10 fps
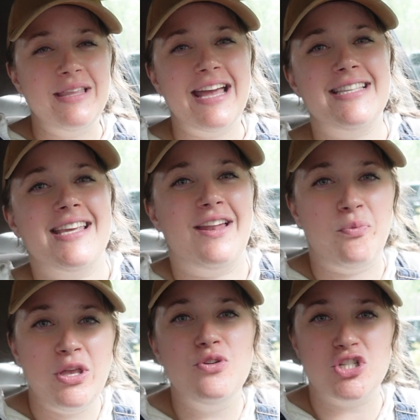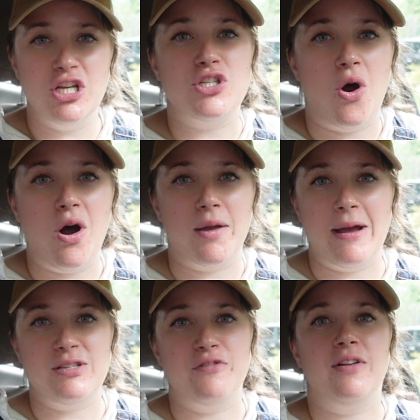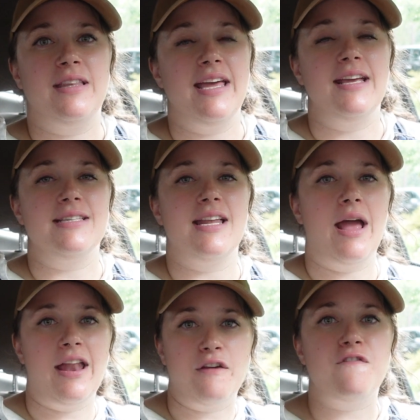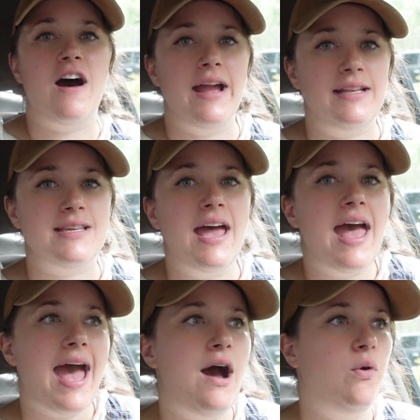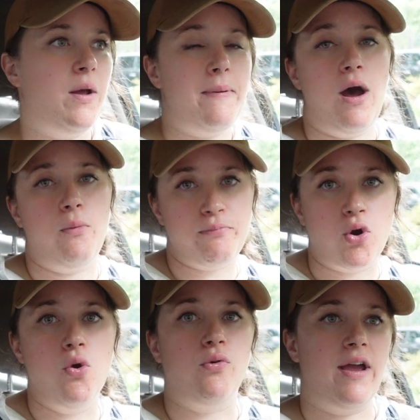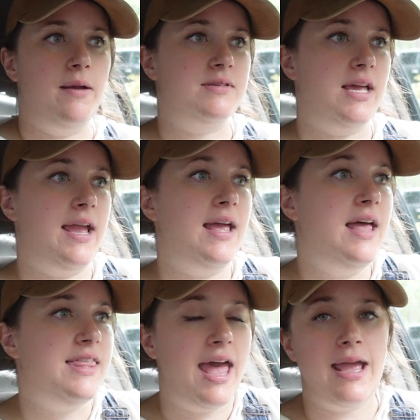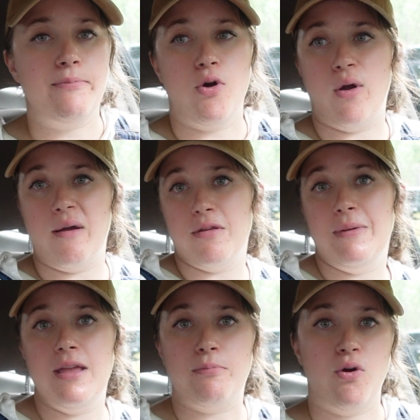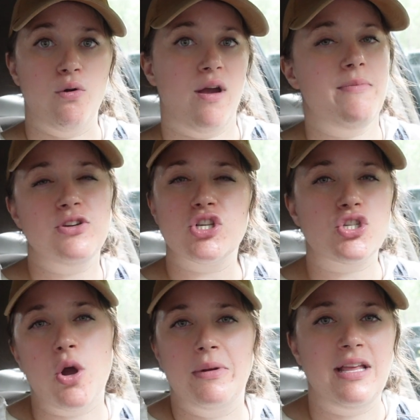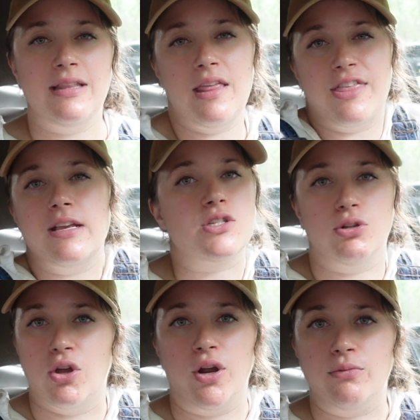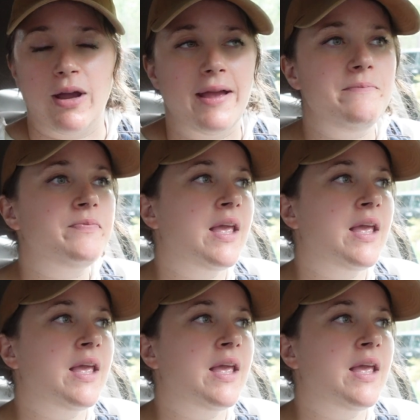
that said, we usually talk about different things, and I find out about programs like the A program, the B program. There's just so many things to learn, right?